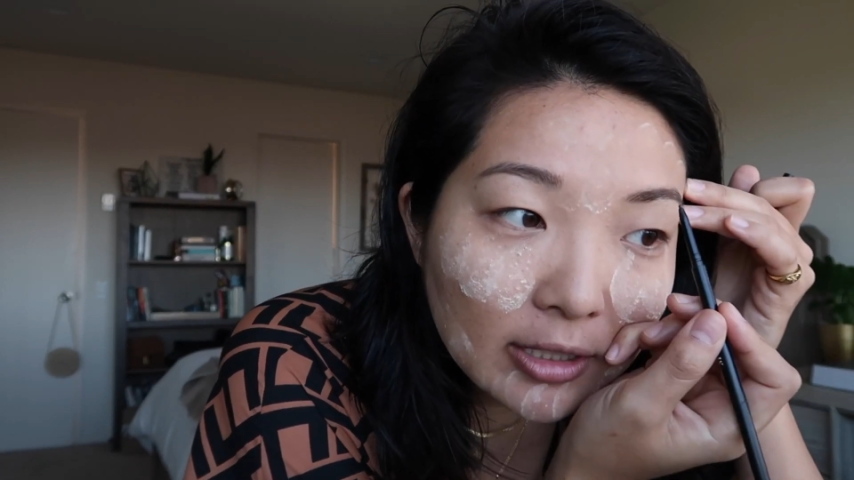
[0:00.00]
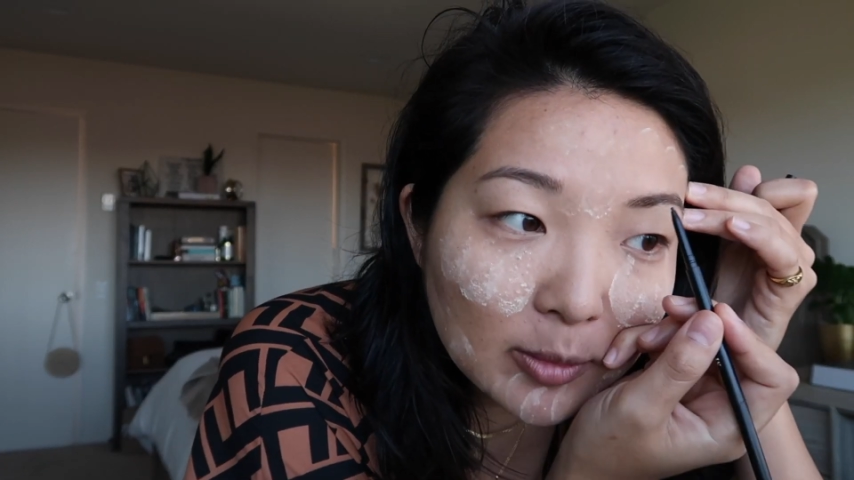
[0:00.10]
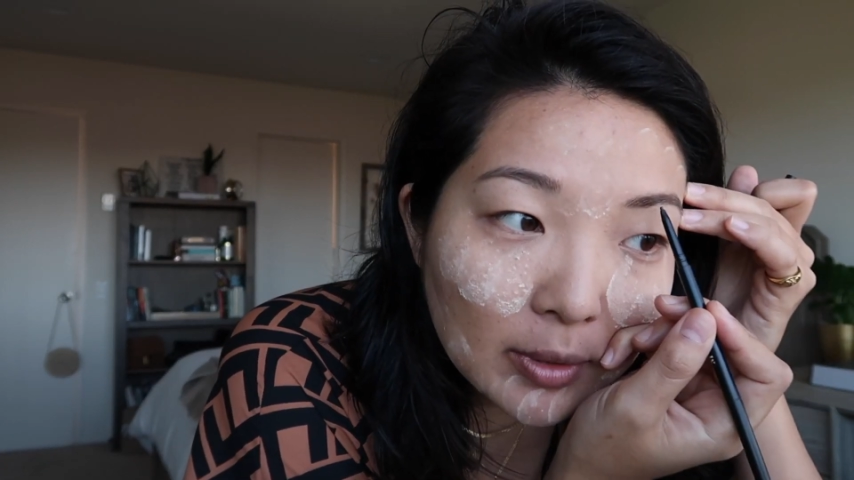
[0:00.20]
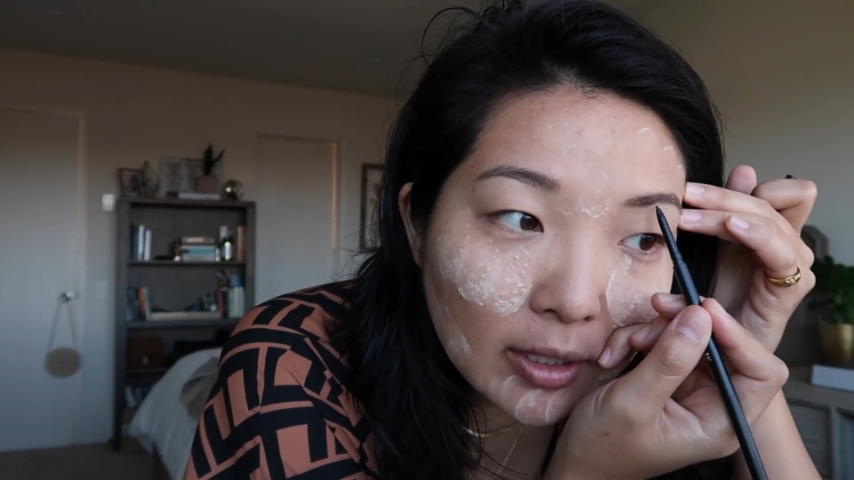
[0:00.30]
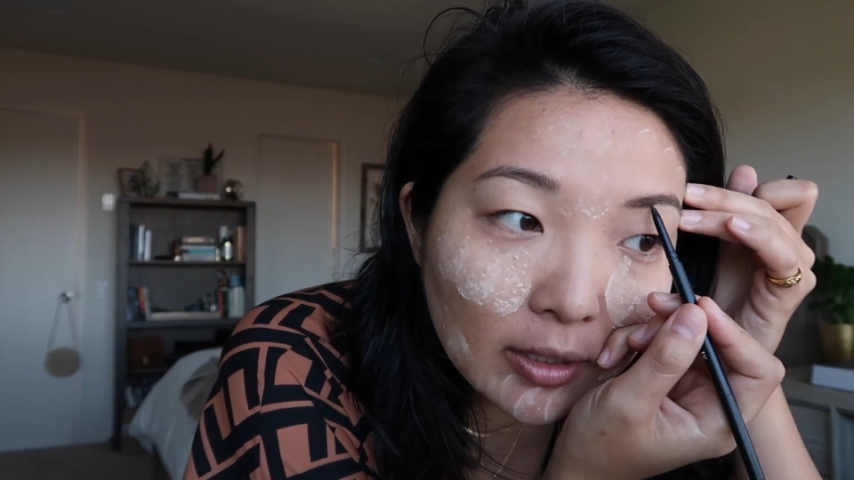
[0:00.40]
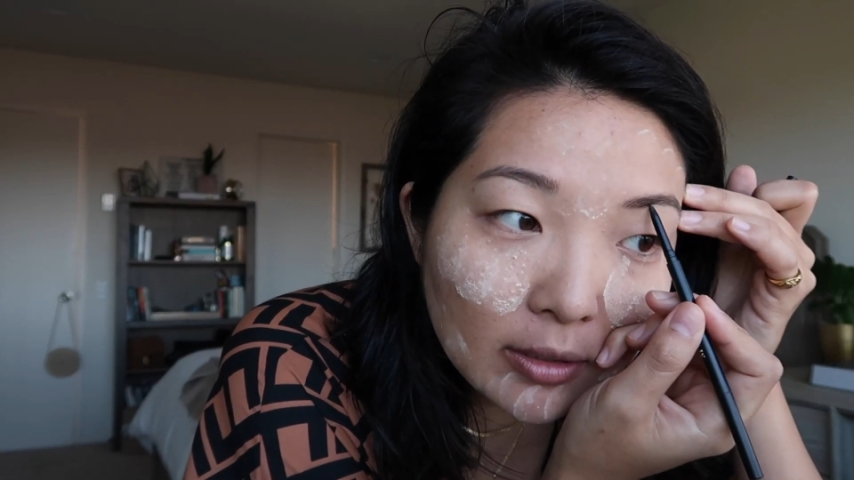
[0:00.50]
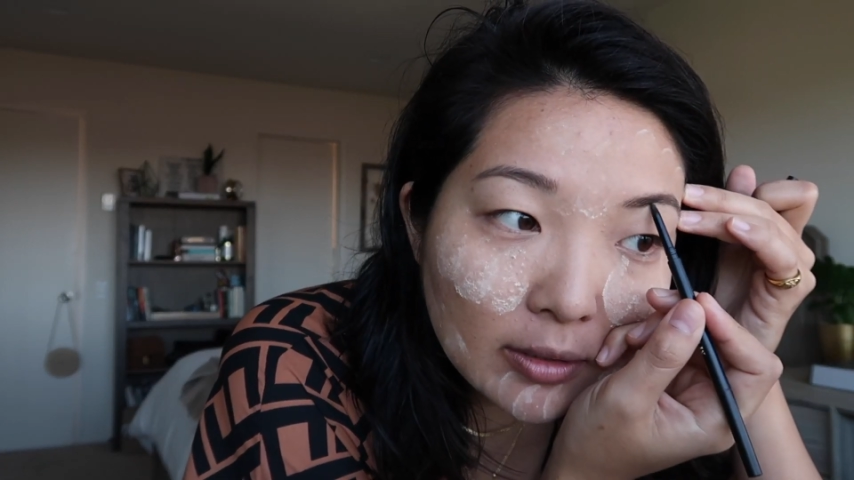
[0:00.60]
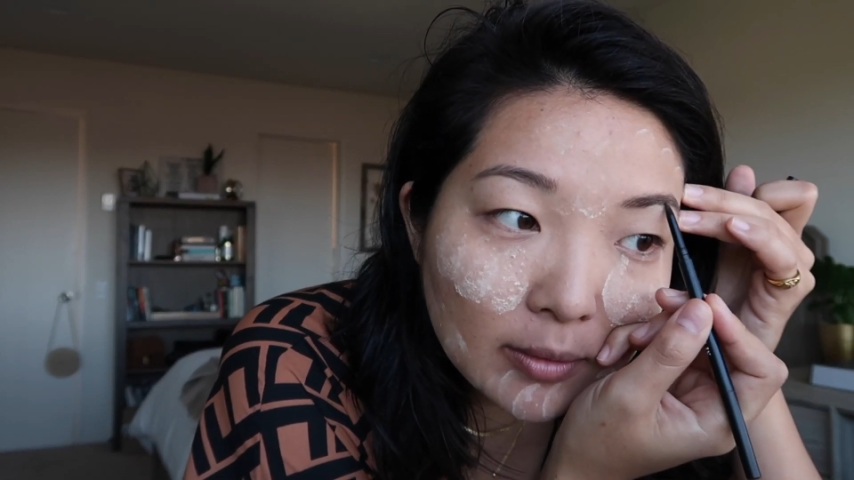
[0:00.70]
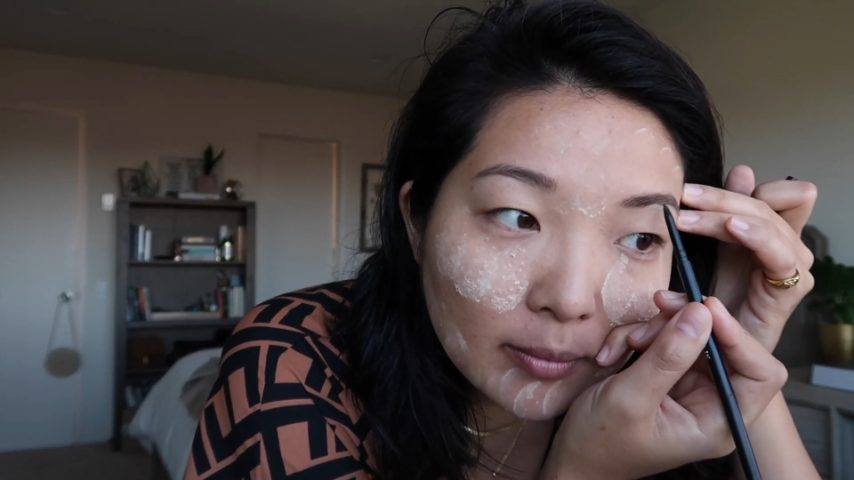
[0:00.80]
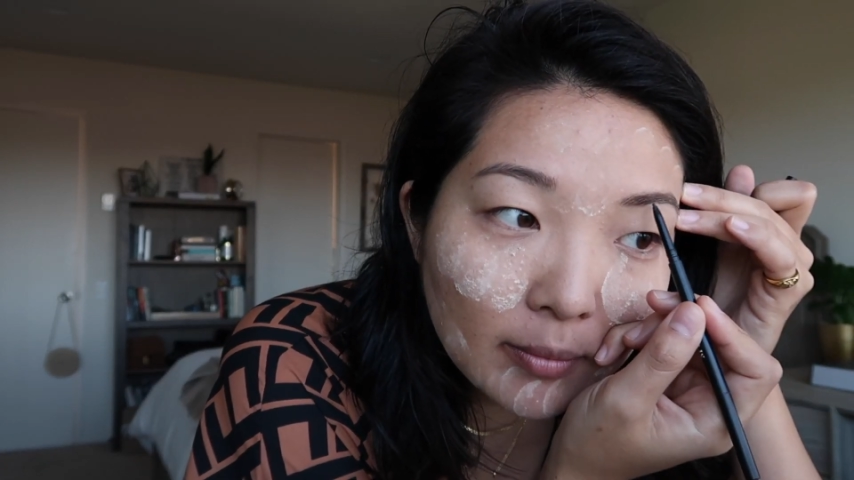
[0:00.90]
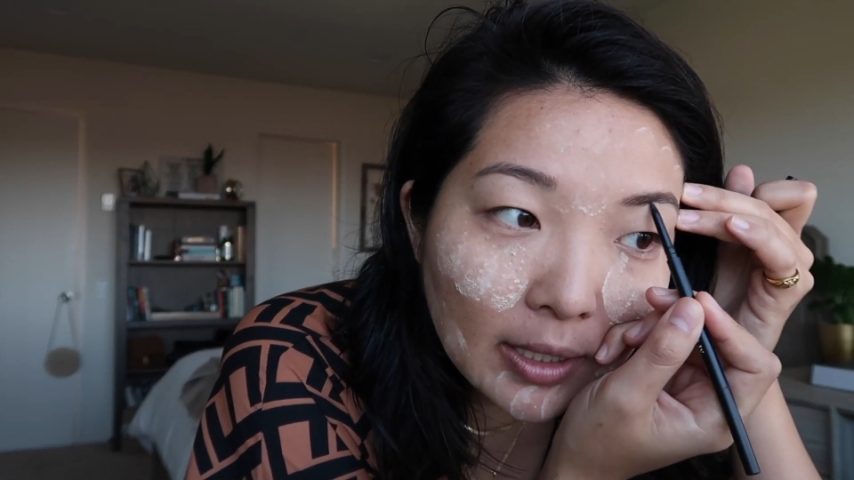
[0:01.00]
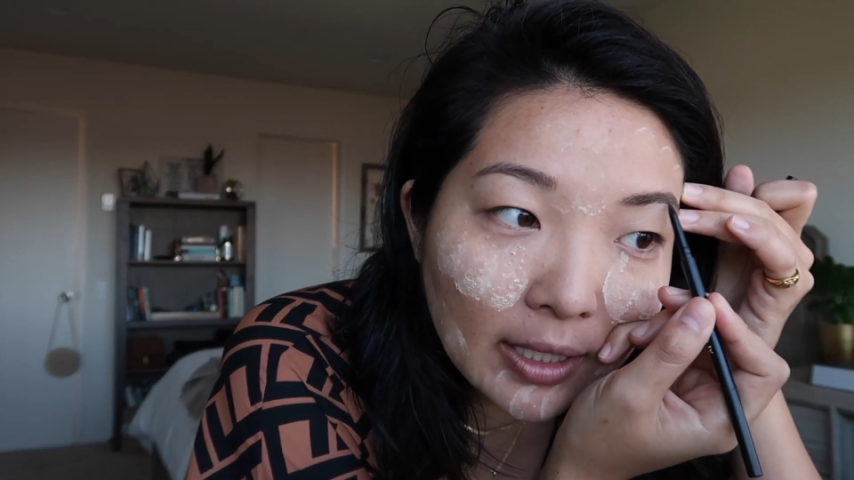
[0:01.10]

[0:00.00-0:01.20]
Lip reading: It's beyond my